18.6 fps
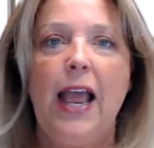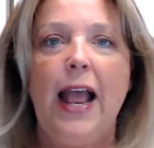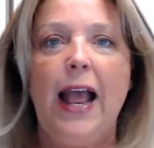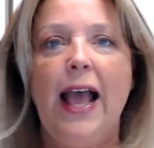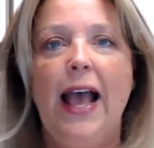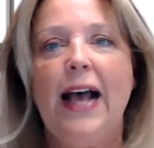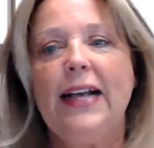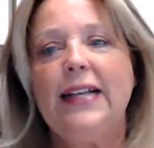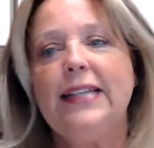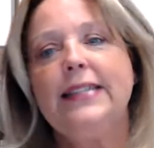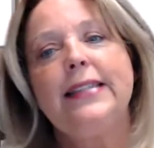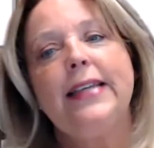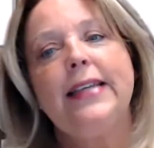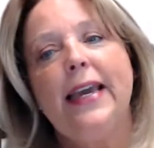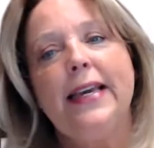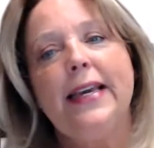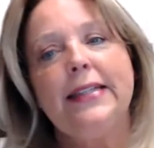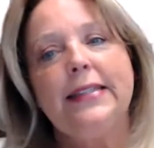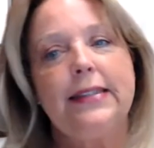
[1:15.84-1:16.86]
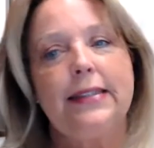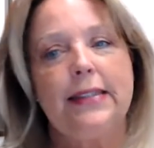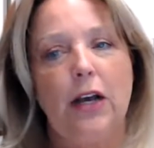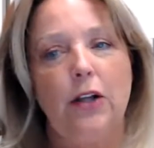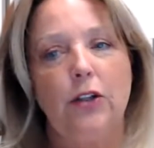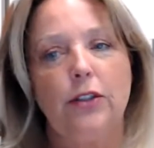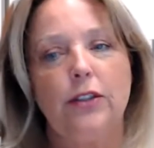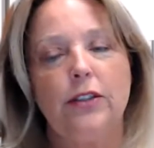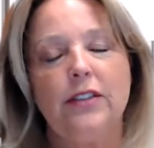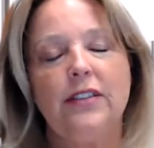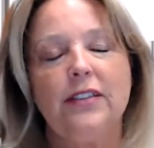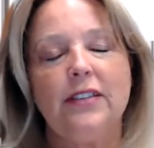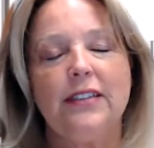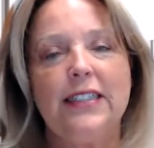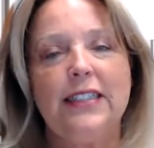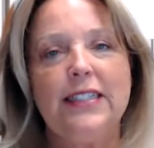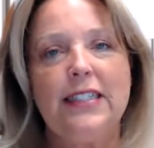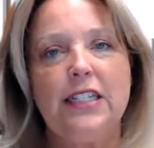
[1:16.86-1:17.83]
As a seller
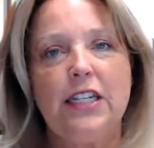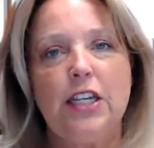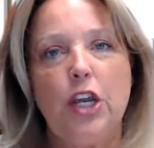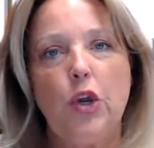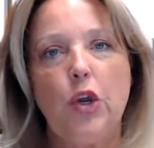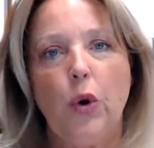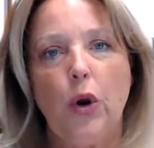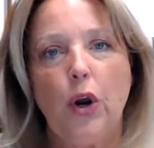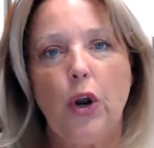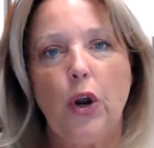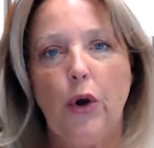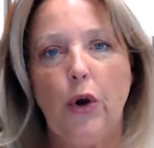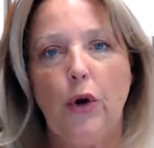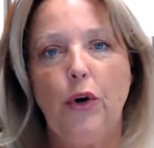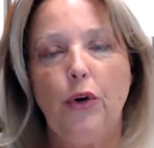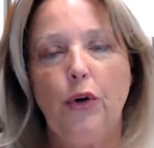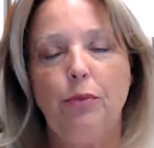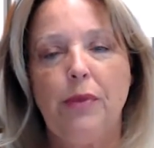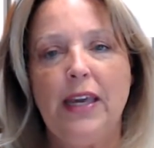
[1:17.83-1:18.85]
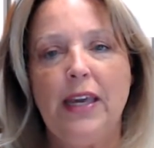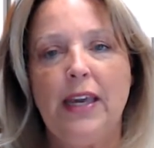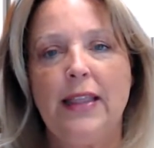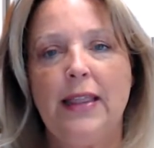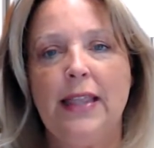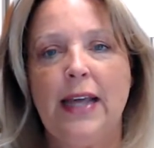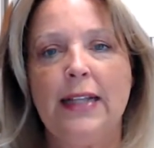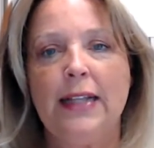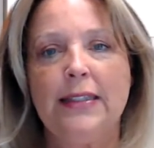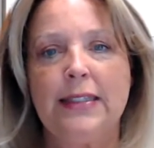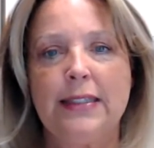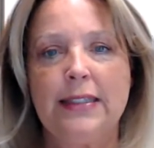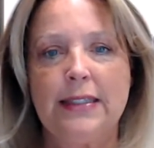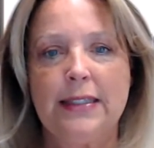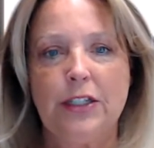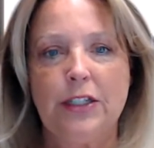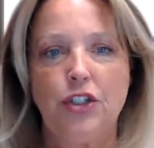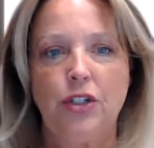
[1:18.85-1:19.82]
listing your home, making that
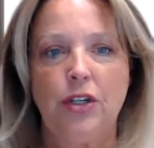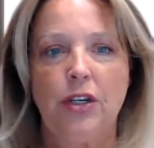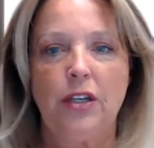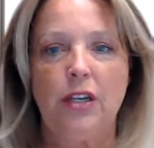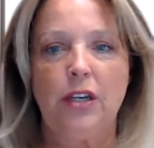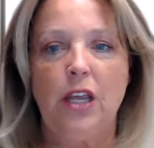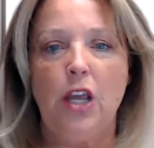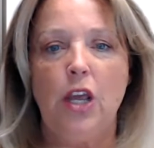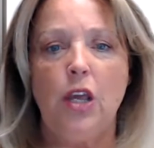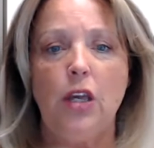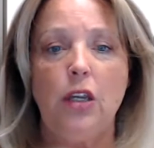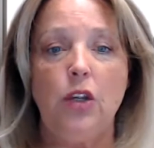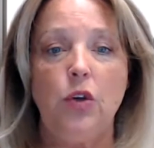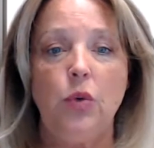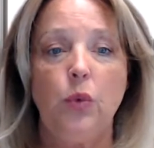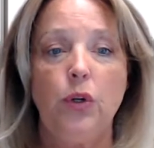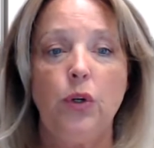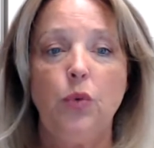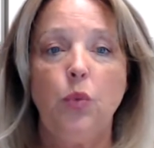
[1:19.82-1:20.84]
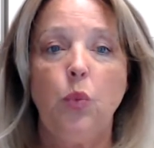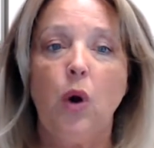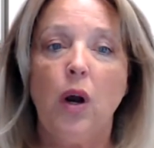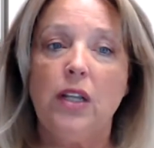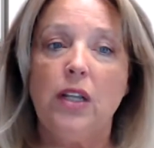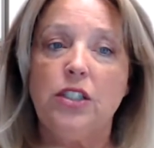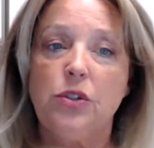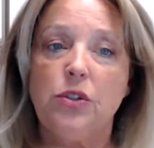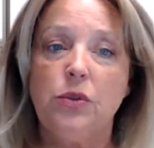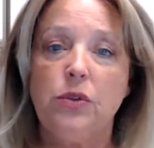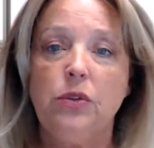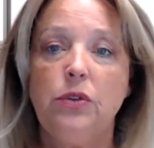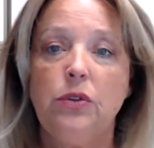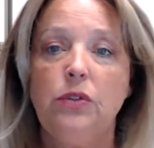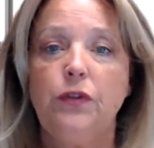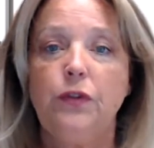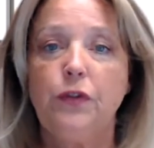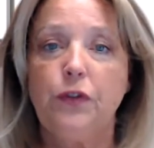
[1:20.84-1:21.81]
decision, you would want
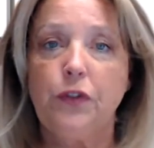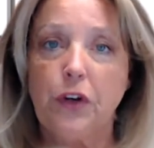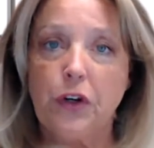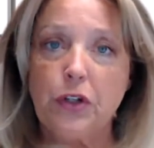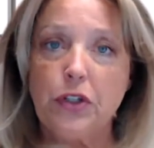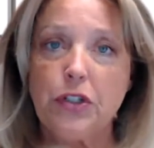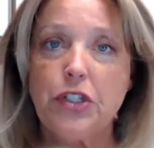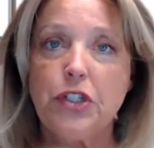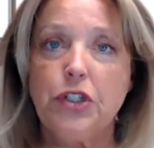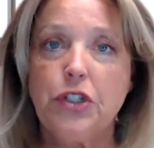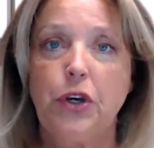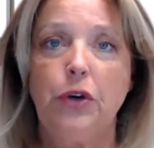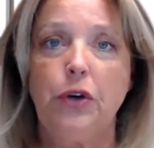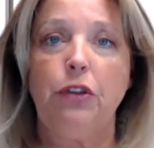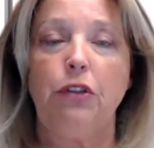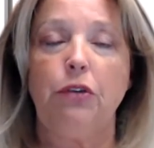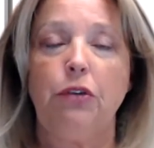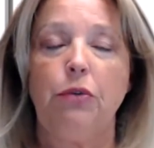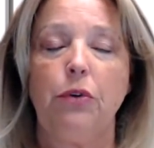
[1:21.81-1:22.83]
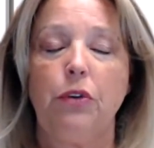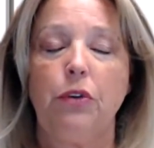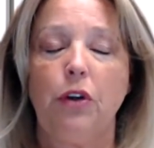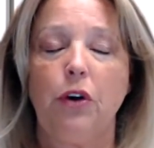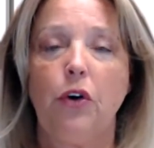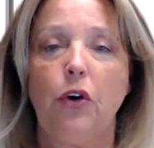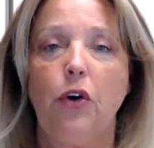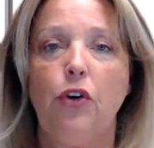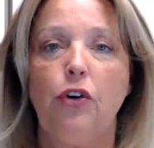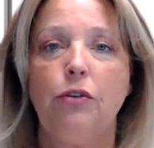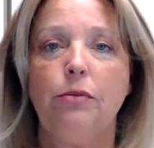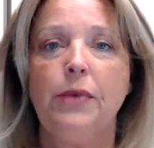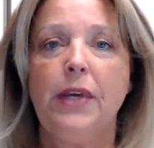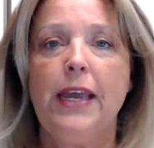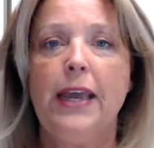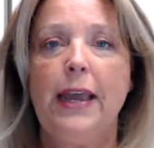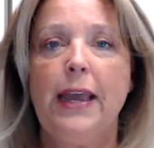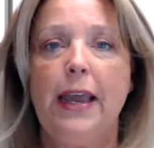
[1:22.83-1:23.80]
to first go through the home
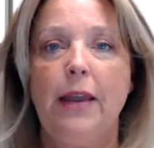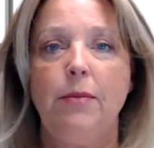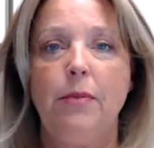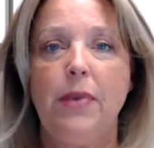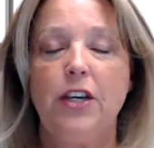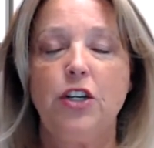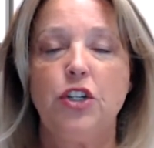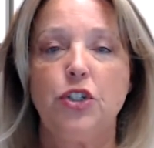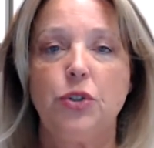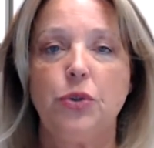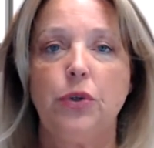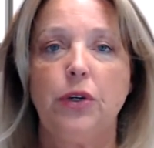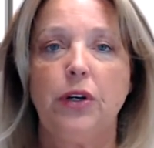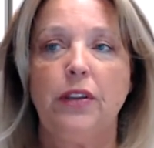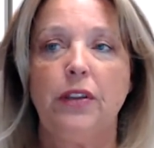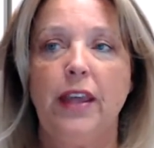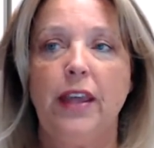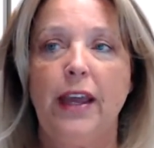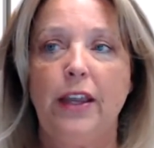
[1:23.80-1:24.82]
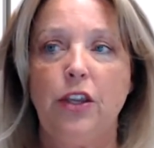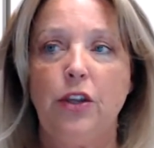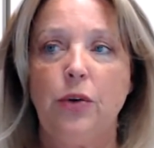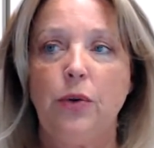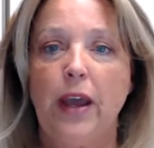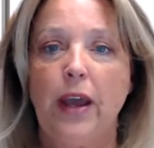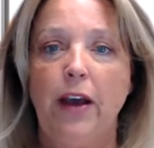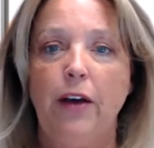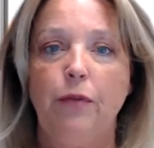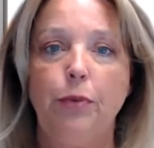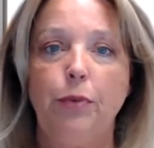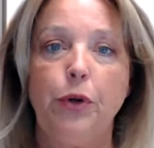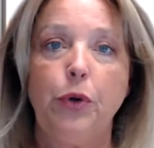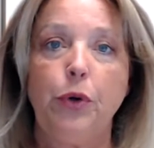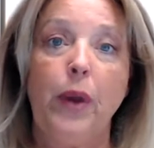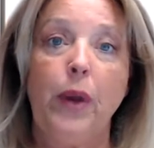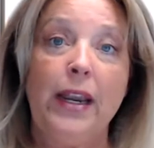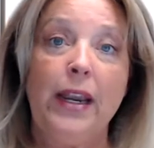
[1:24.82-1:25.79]
and make sure that you have put
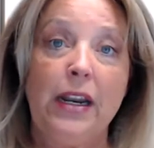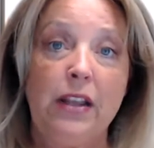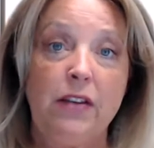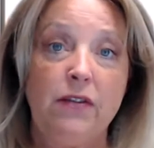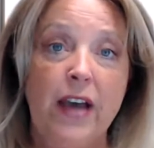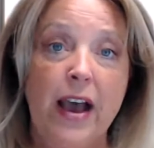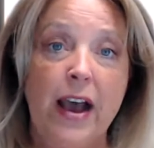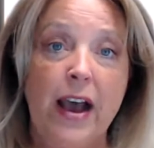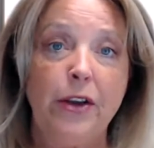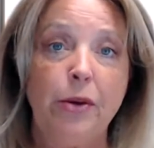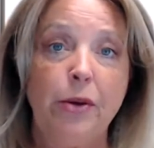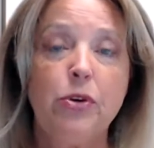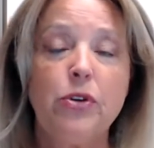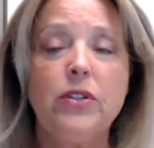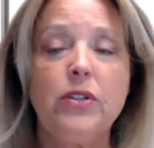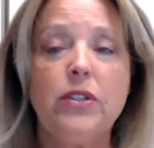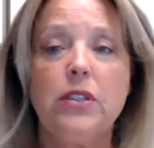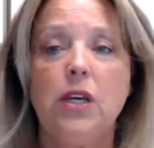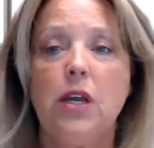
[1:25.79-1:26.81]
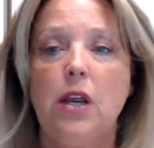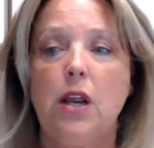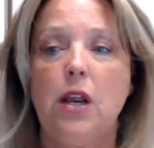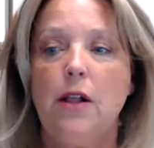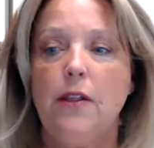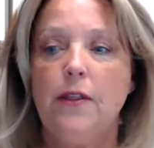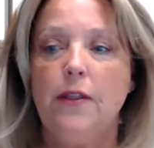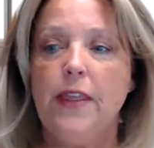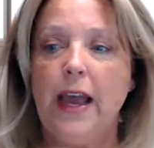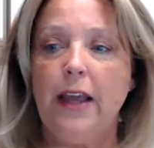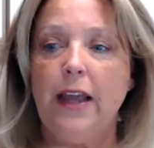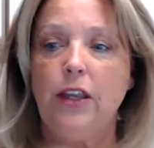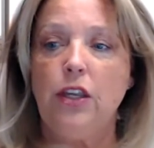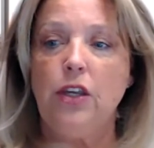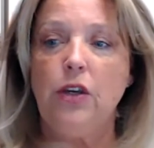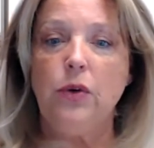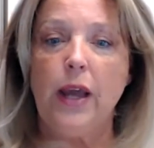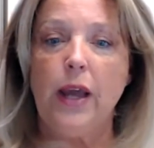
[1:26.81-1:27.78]
away any valuables, that
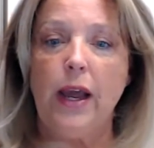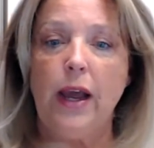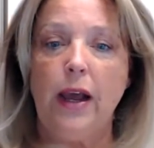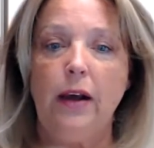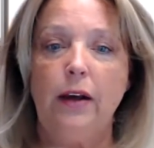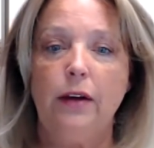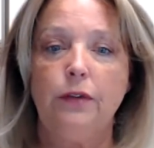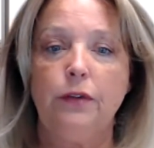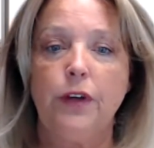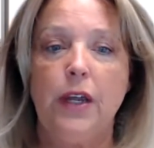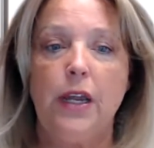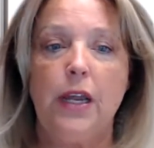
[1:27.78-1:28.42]
you have